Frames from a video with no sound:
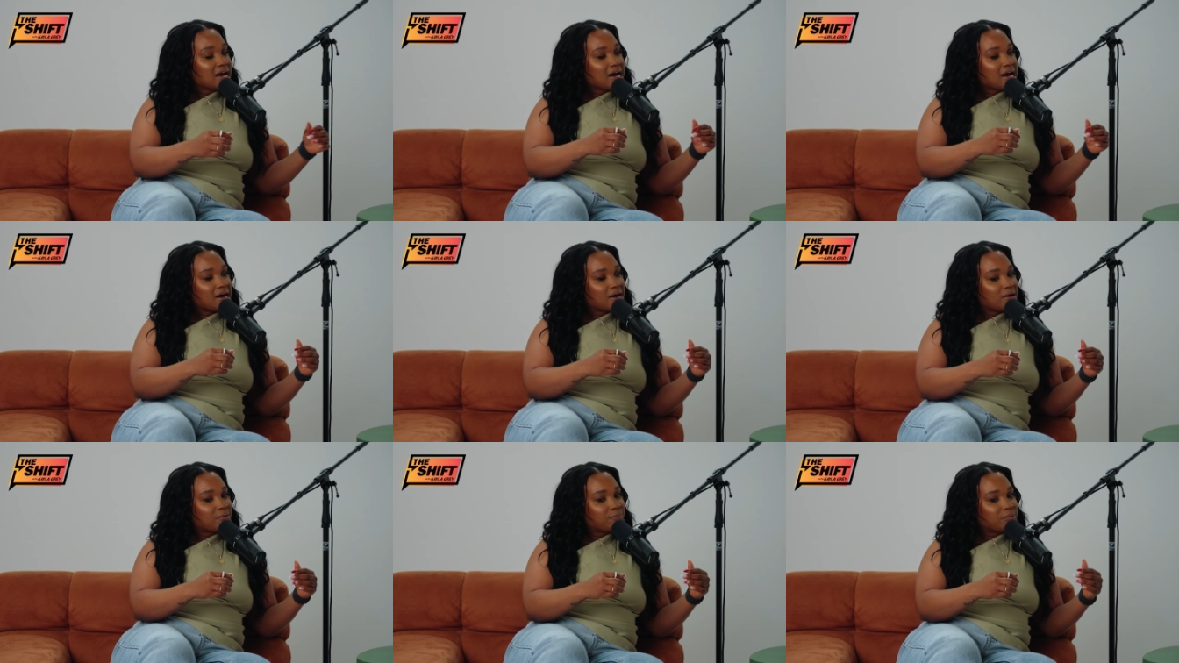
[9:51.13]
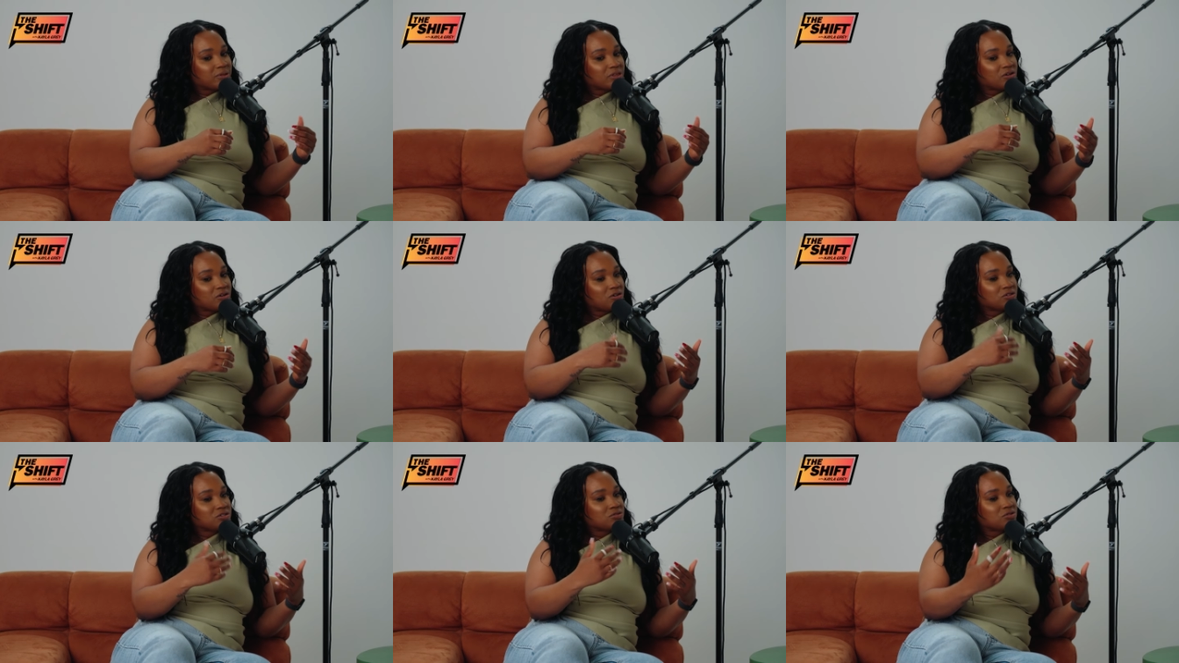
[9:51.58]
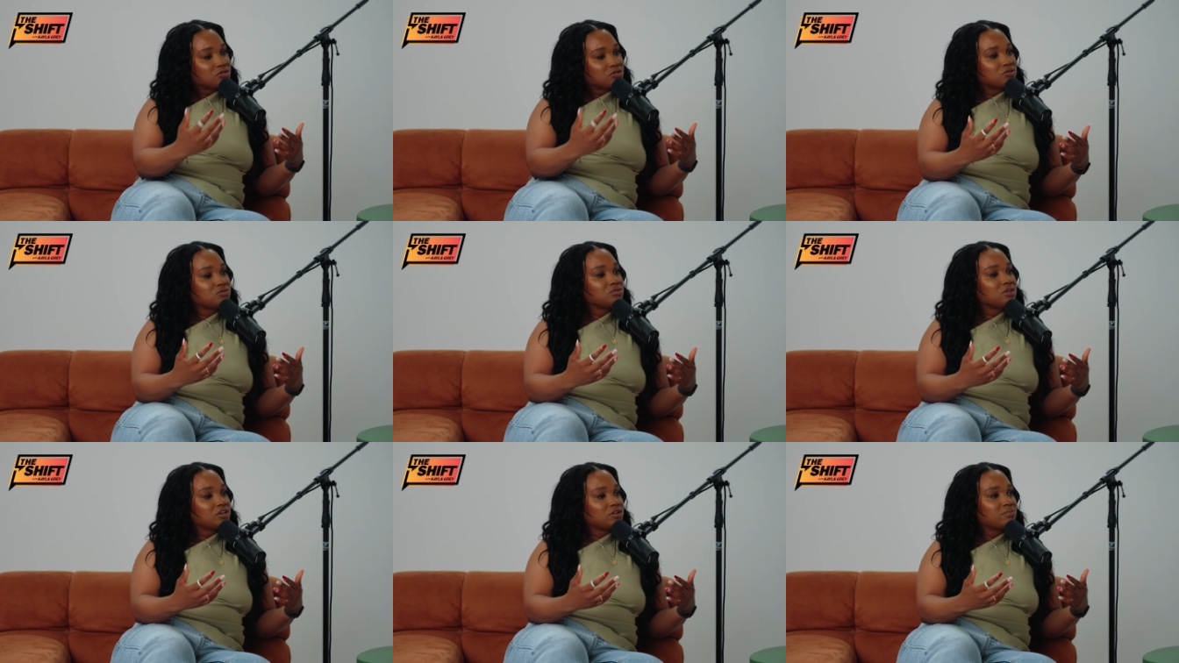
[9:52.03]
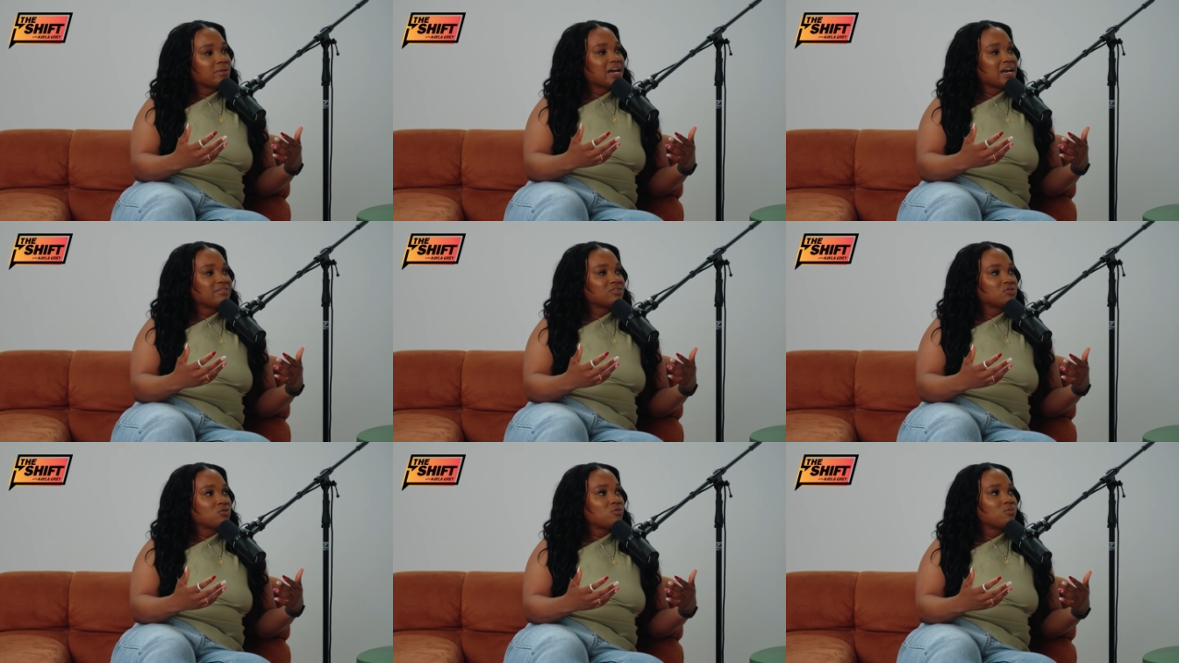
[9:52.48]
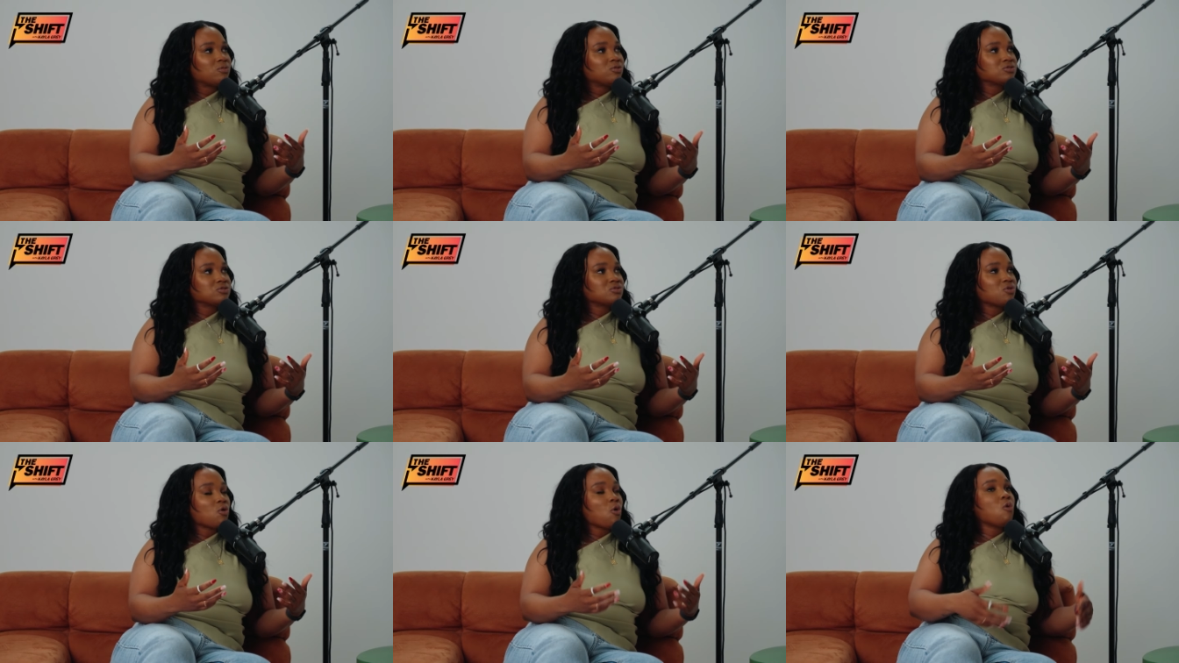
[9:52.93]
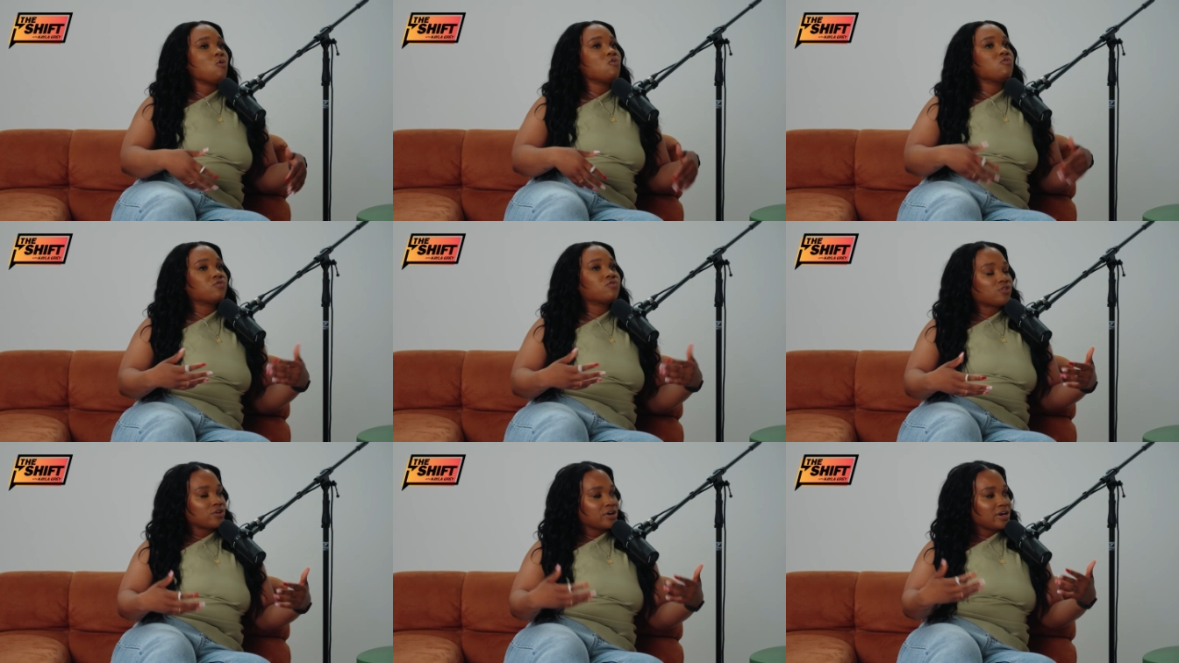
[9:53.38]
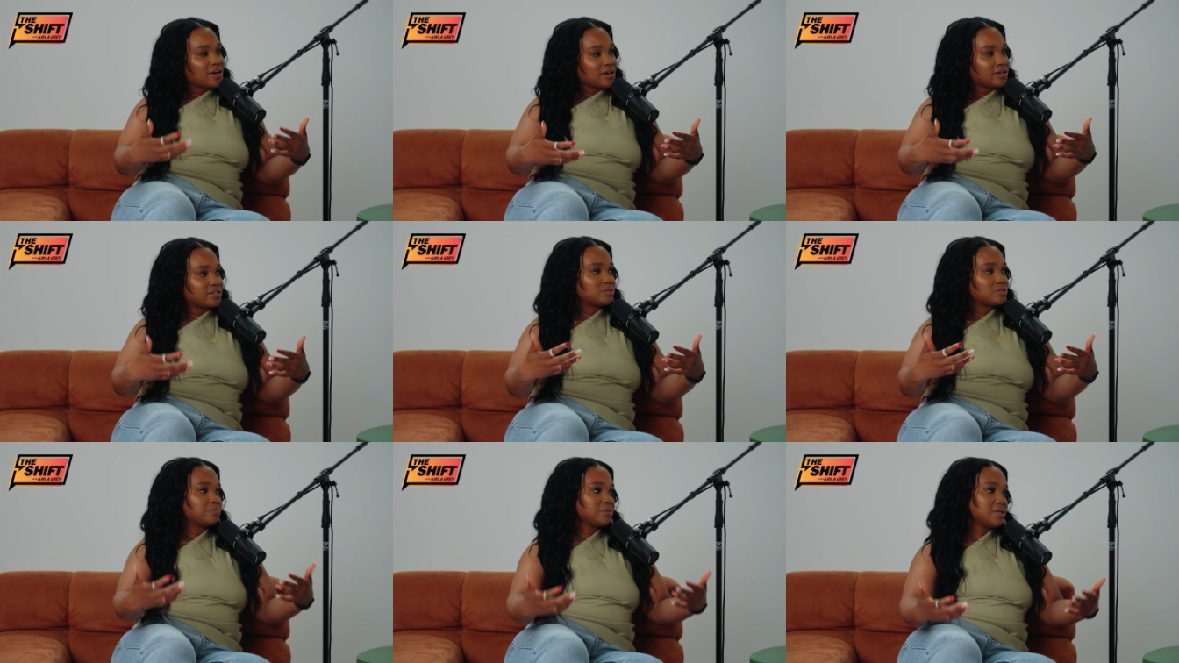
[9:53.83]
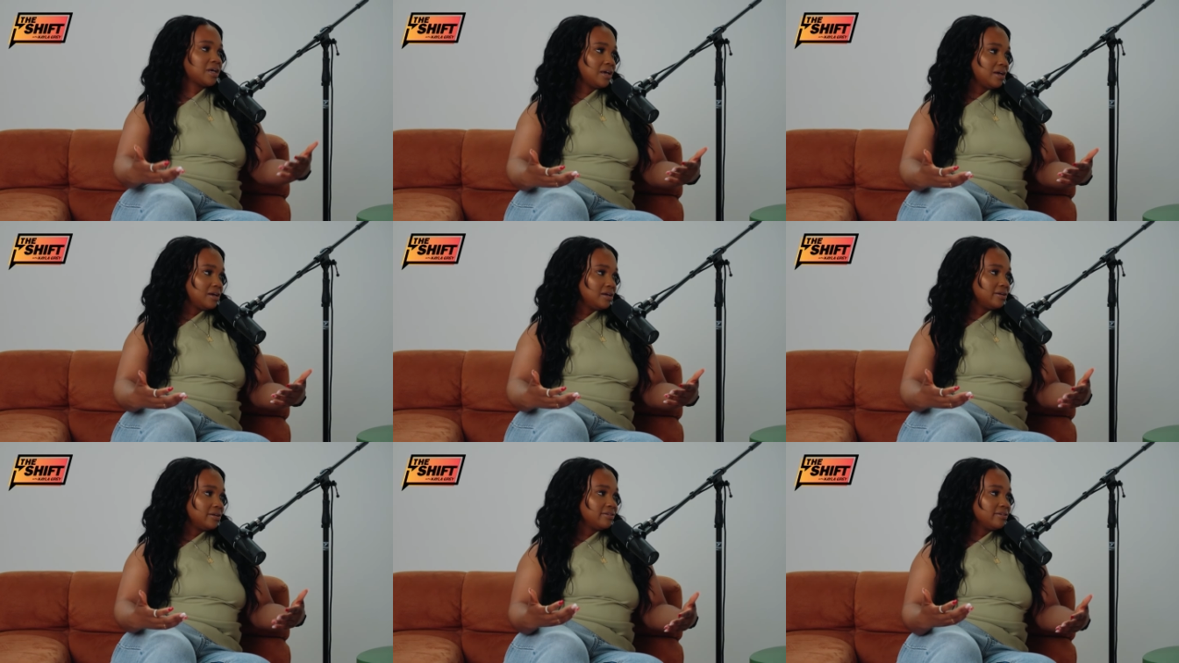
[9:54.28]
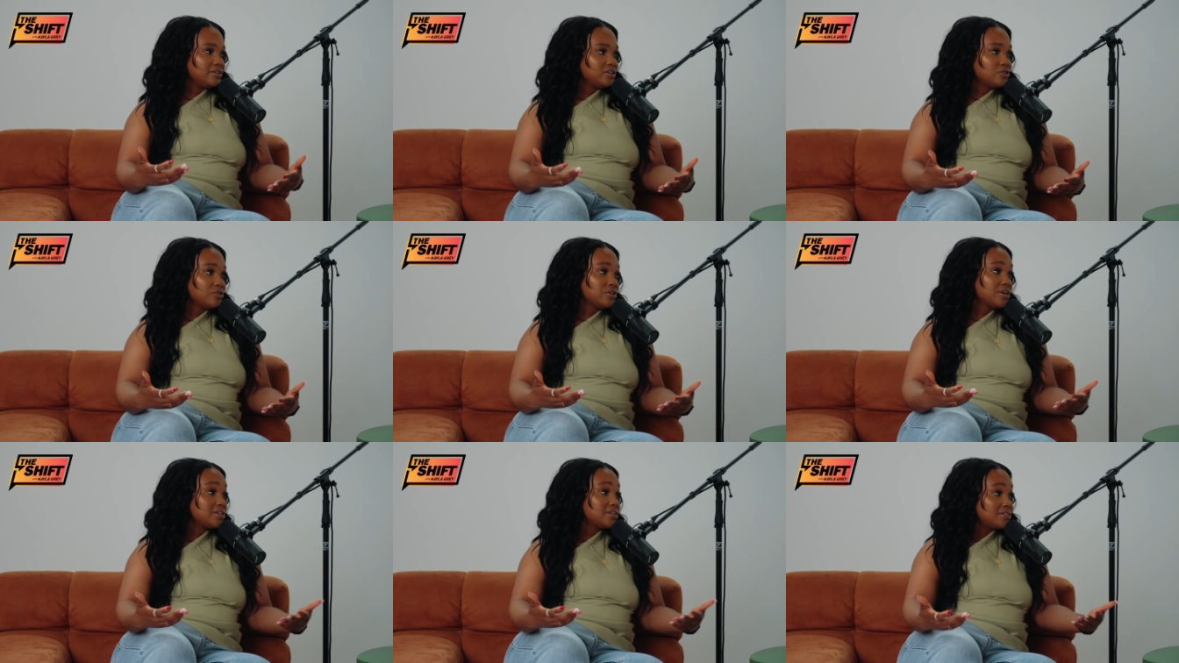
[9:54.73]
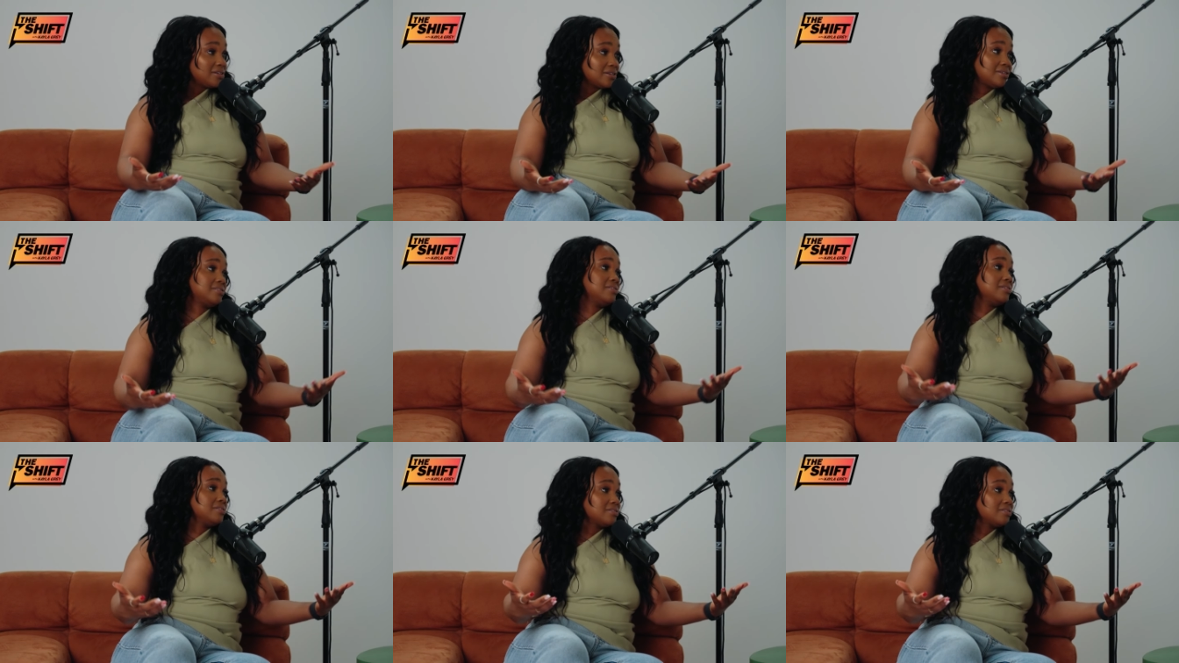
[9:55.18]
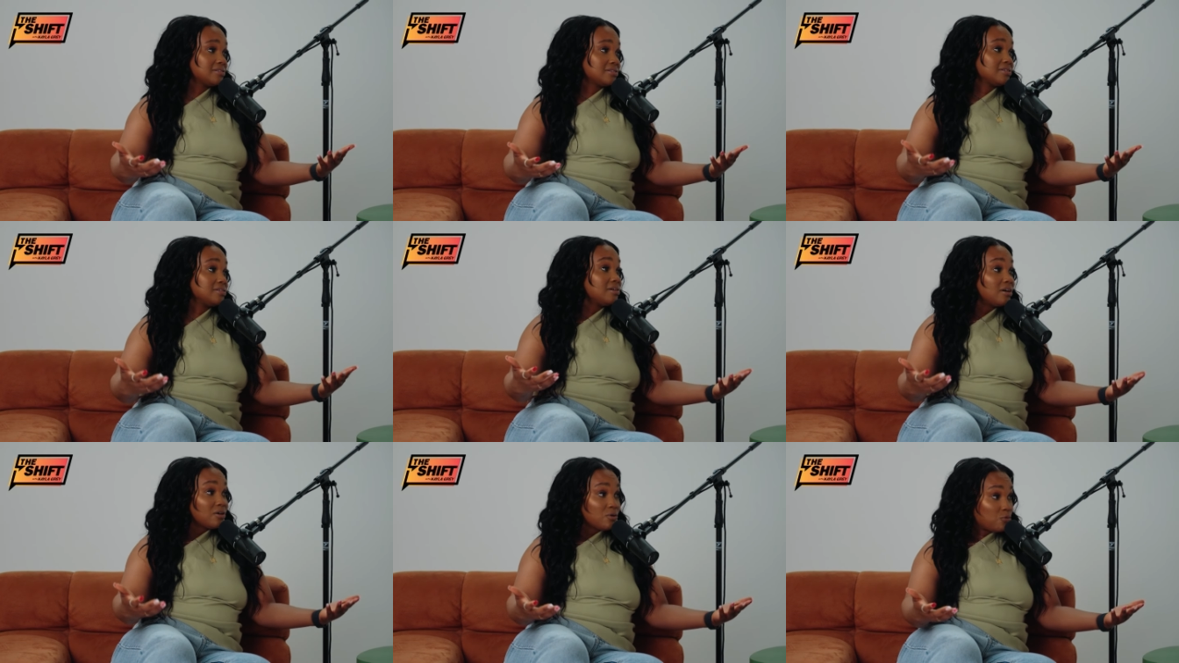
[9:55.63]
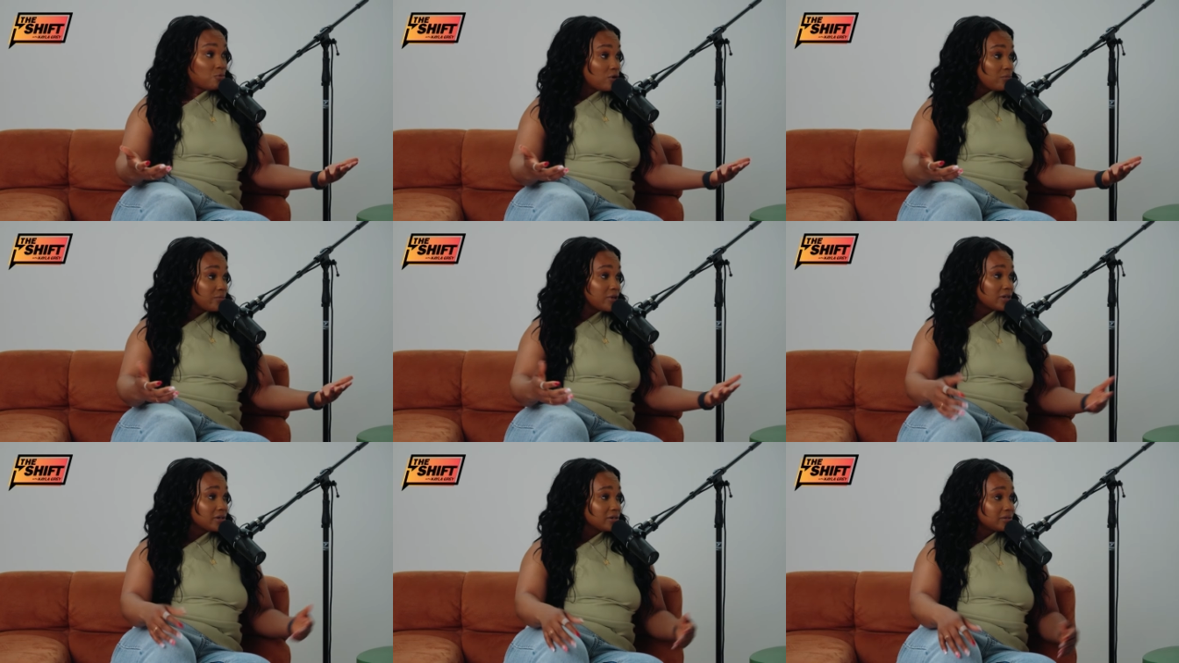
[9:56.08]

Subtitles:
But then also, two, that you might have to almost over explain your existence as a young woman.